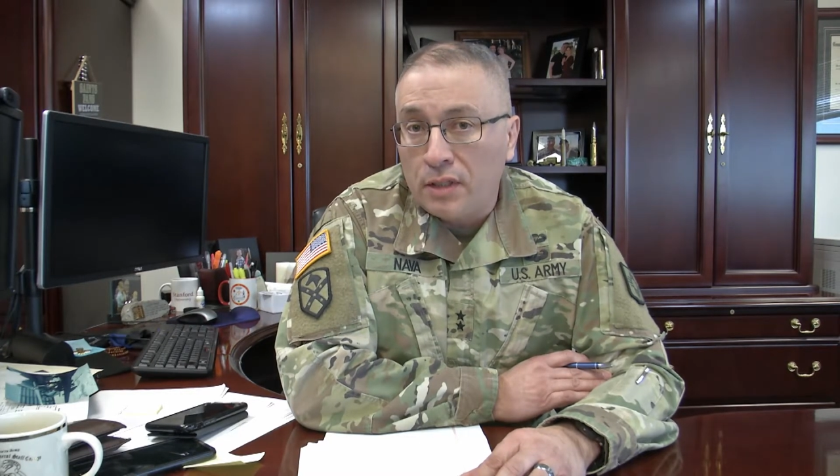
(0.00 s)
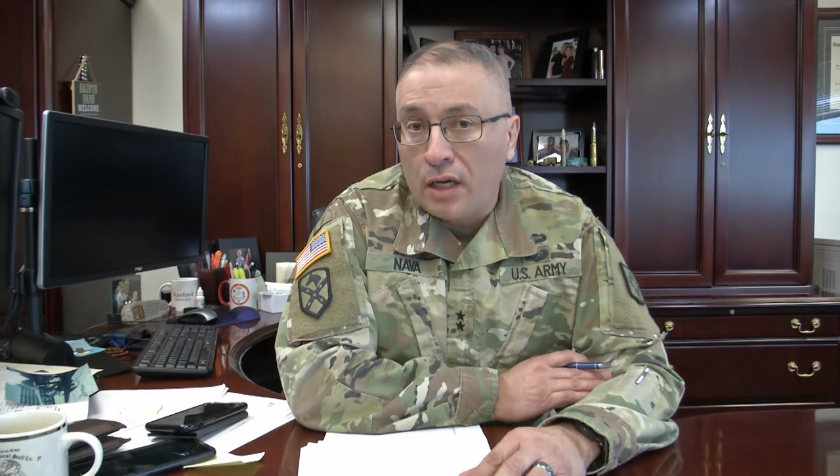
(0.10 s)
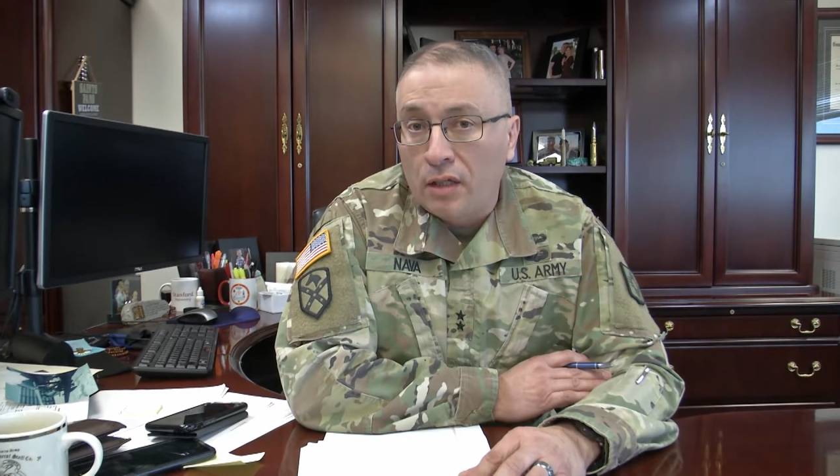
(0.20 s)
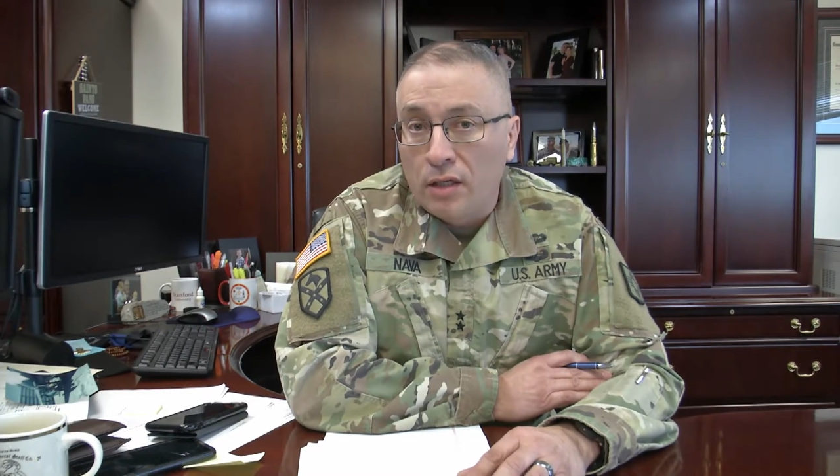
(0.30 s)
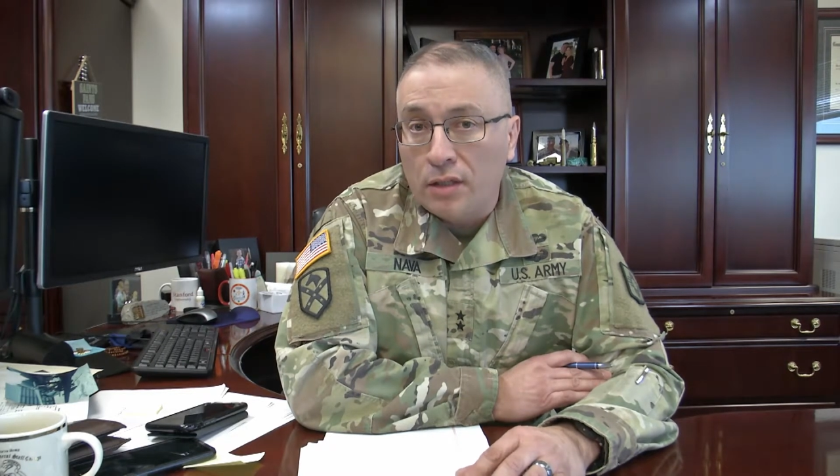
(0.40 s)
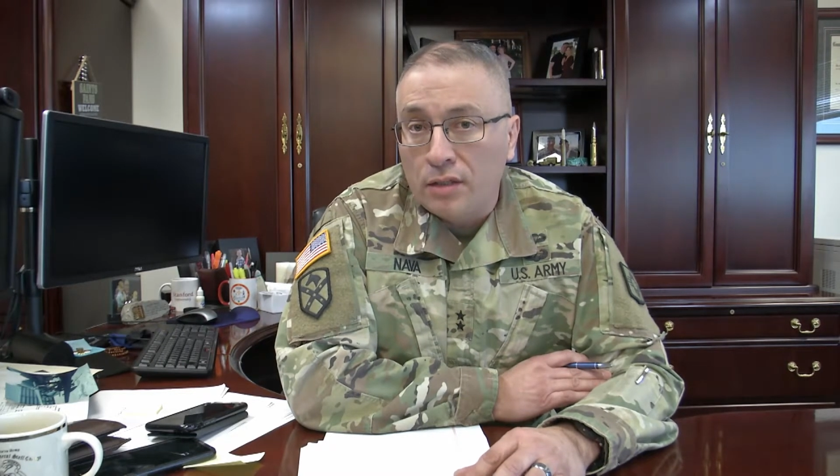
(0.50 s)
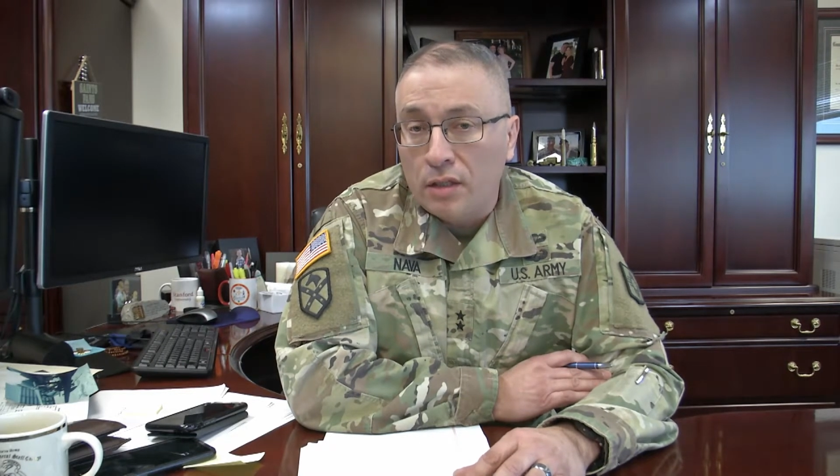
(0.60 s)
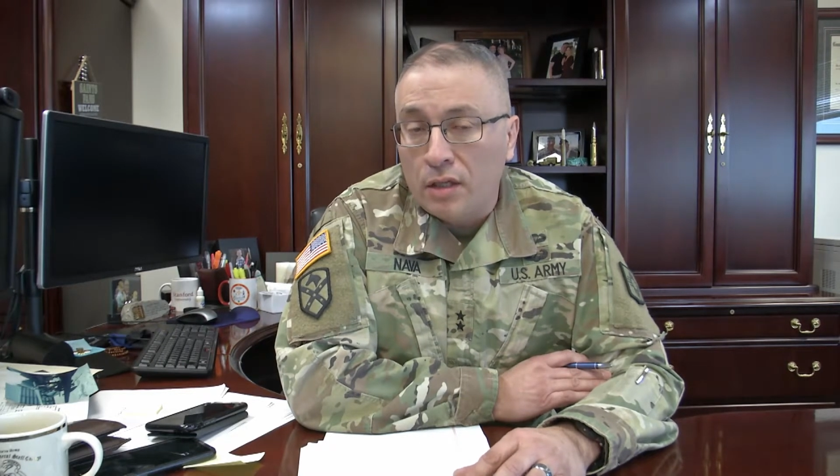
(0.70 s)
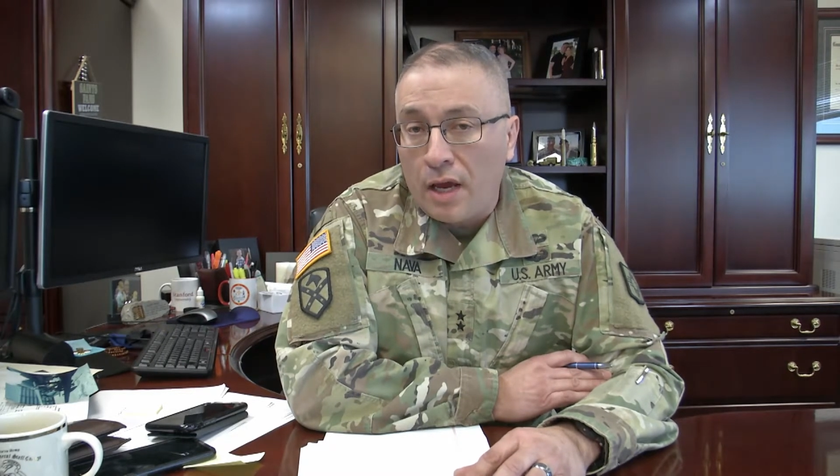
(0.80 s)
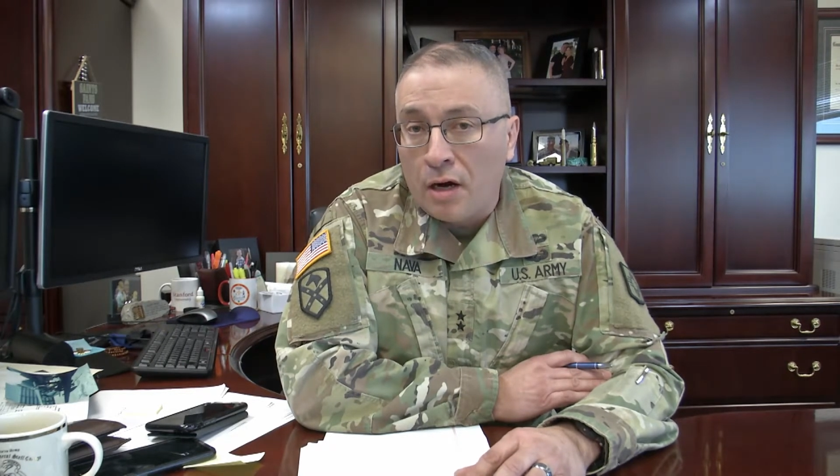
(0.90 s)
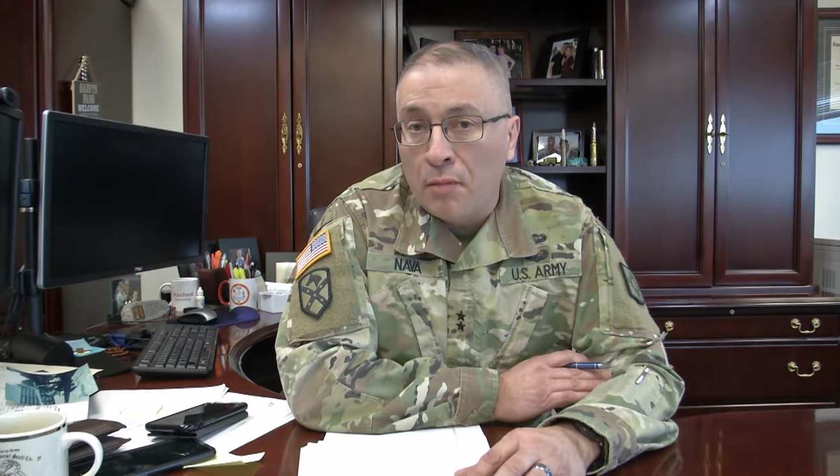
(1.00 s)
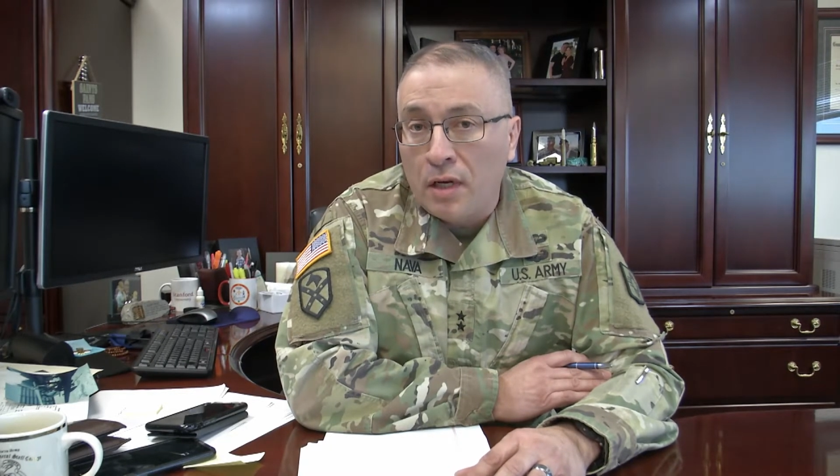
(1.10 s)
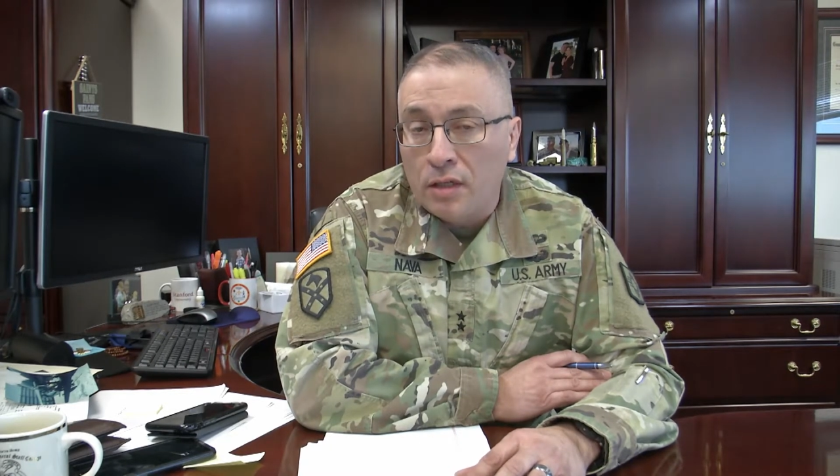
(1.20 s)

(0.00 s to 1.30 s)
take a look to the airmen